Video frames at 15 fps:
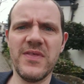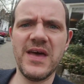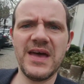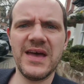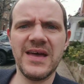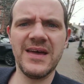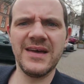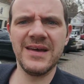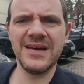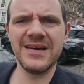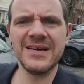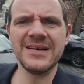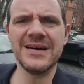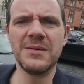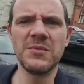over there,
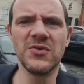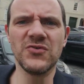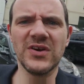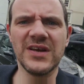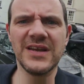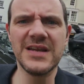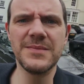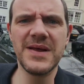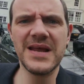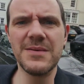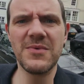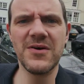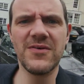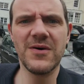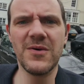I'm not drinking at the minute,
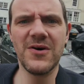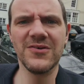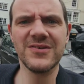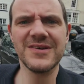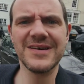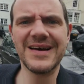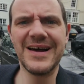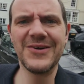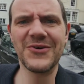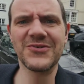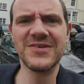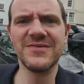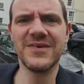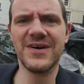but if I was, I looks